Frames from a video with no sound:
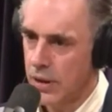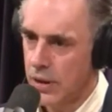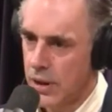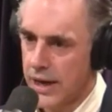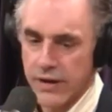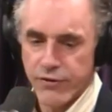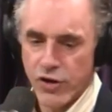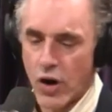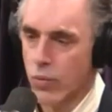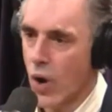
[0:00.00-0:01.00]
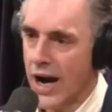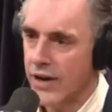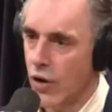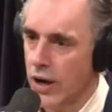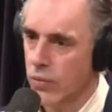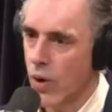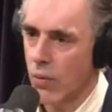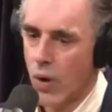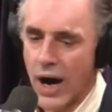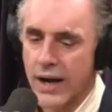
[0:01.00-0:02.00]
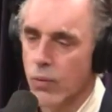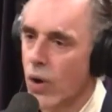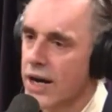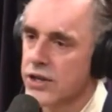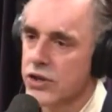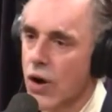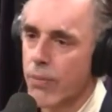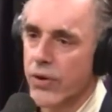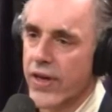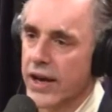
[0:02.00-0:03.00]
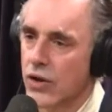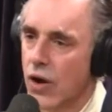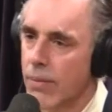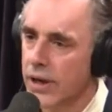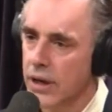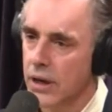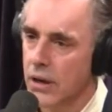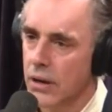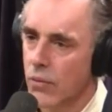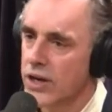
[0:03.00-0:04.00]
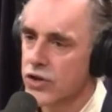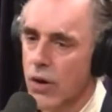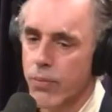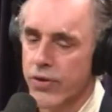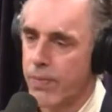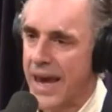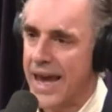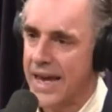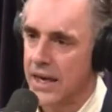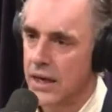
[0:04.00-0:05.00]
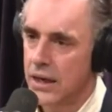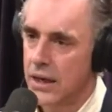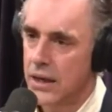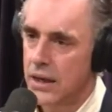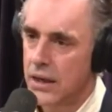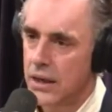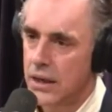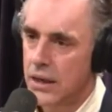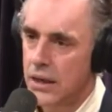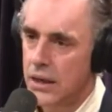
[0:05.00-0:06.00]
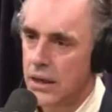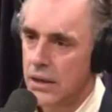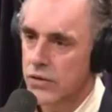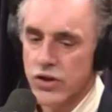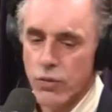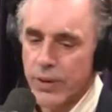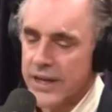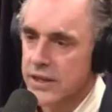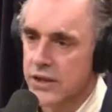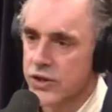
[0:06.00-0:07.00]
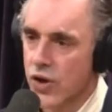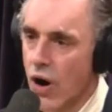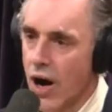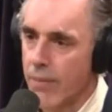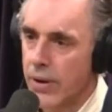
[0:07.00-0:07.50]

And if not, why not? Why stop with economic Why stop with pay? There's no place to stop.